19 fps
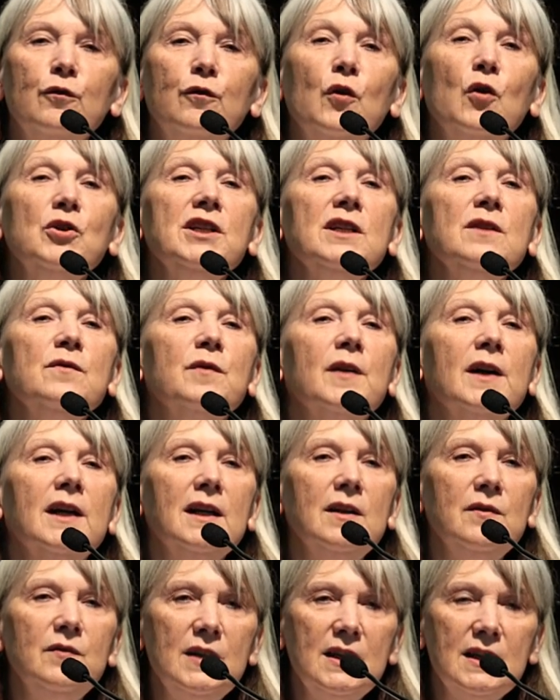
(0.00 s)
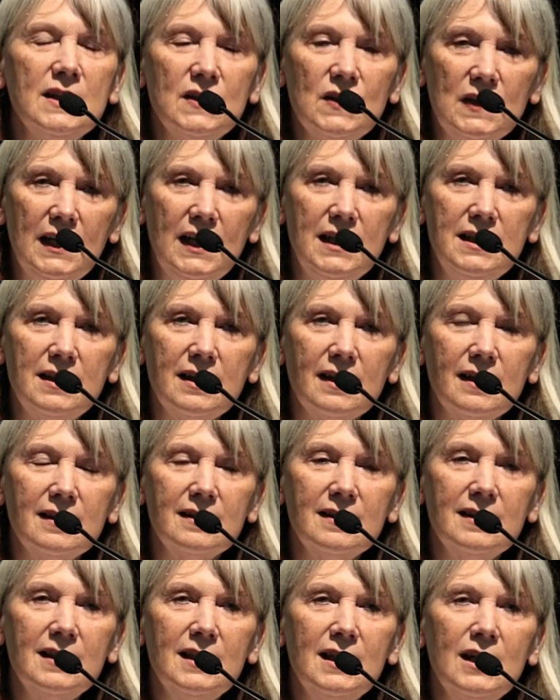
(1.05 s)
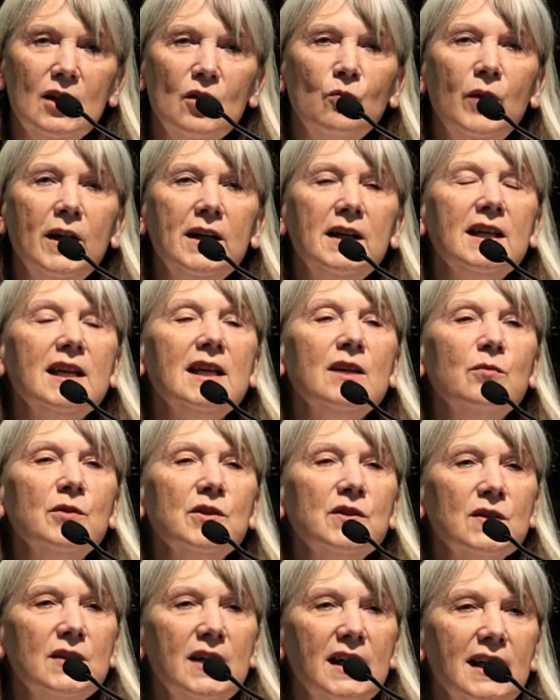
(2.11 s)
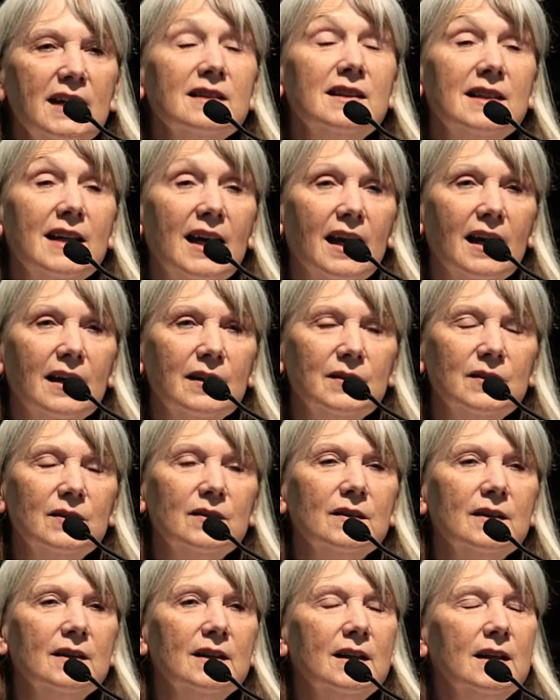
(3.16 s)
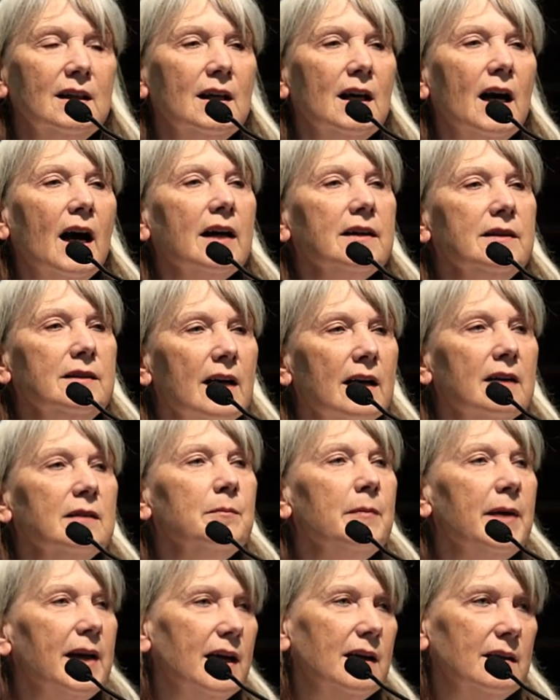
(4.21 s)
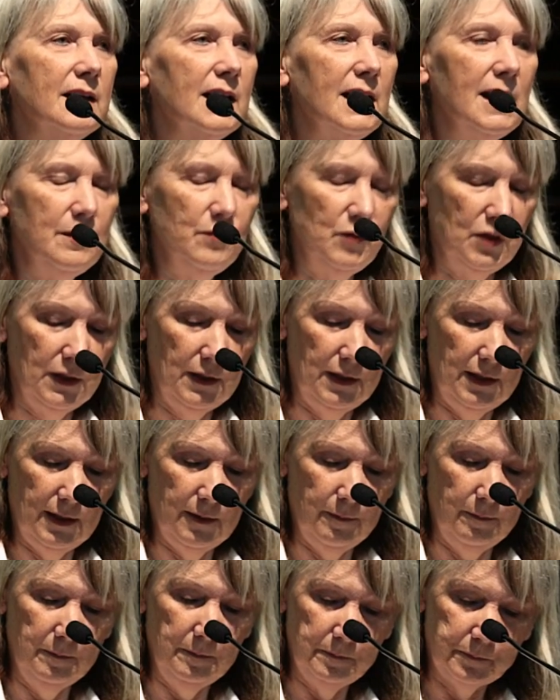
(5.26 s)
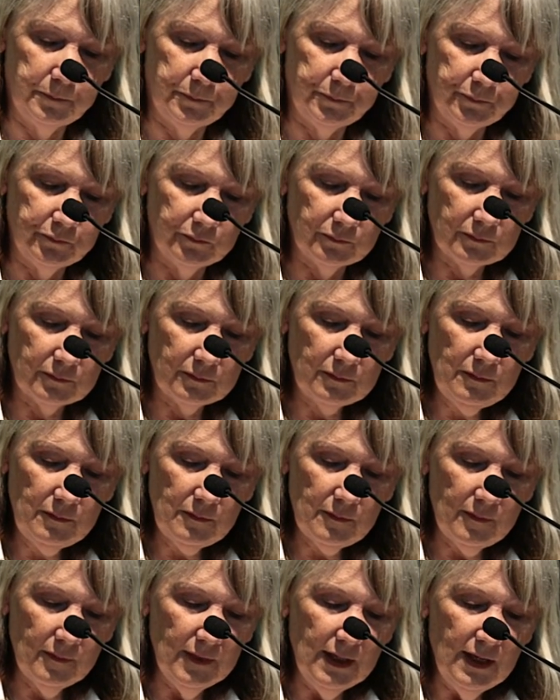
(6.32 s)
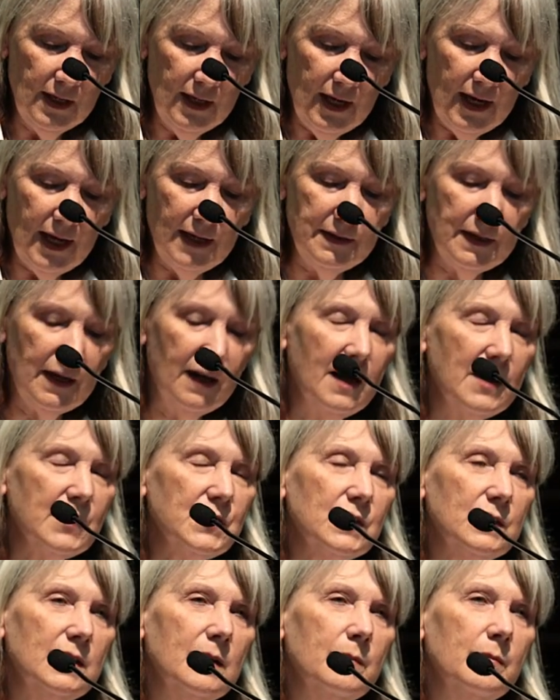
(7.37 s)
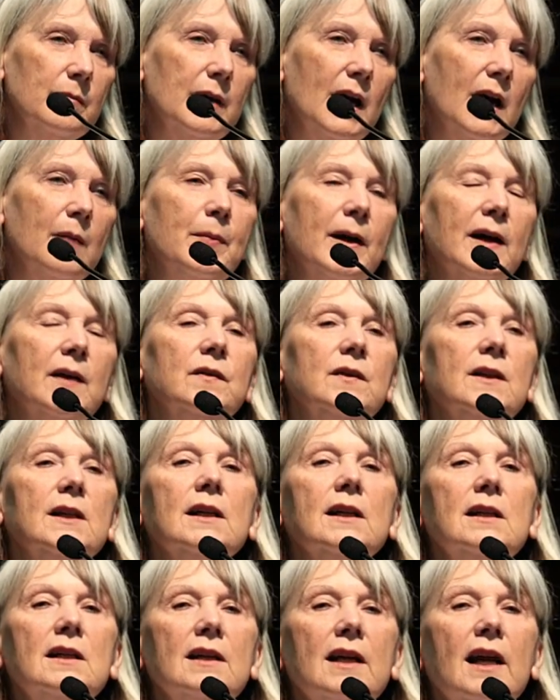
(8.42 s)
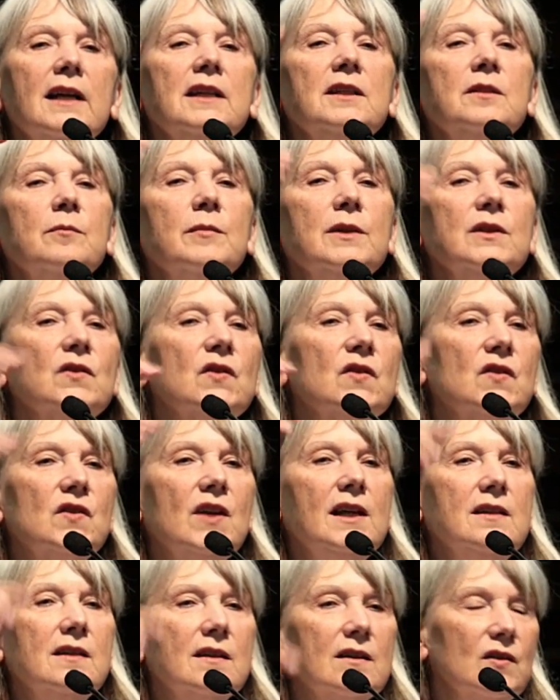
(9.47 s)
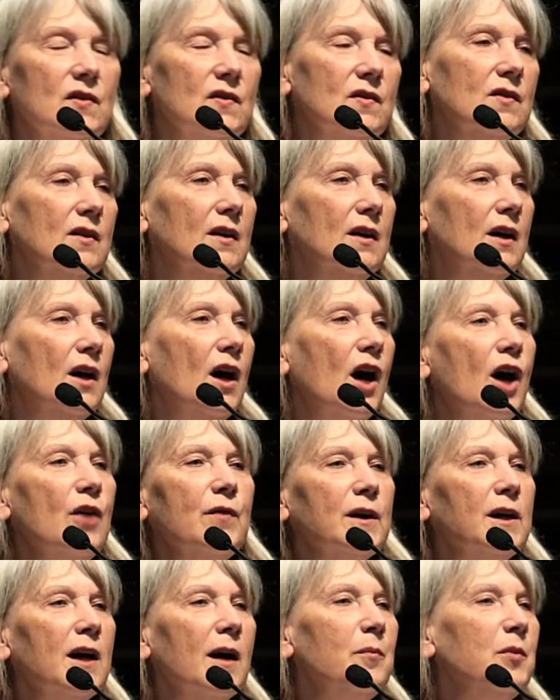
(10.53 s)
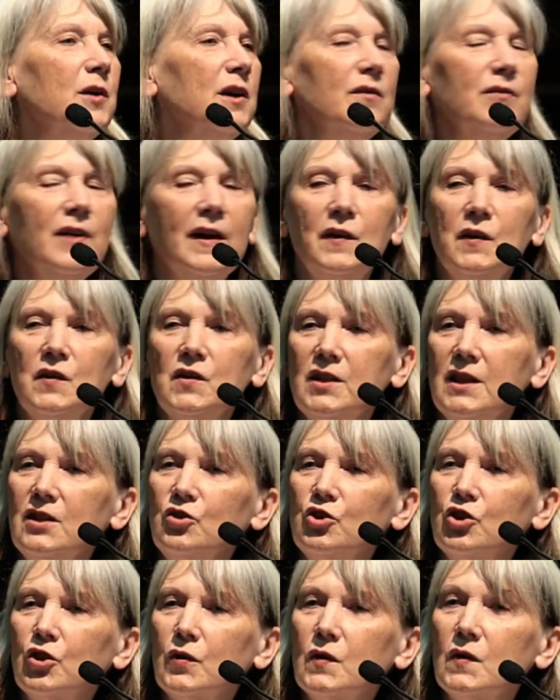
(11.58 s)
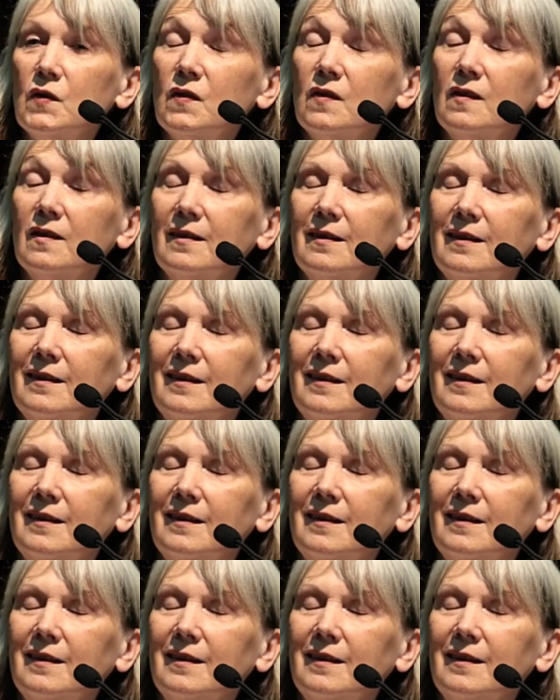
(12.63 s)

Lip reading: 45 years later, when he was near death, a young man came to him and asked him about the enlightenment status of a couple of other teachers.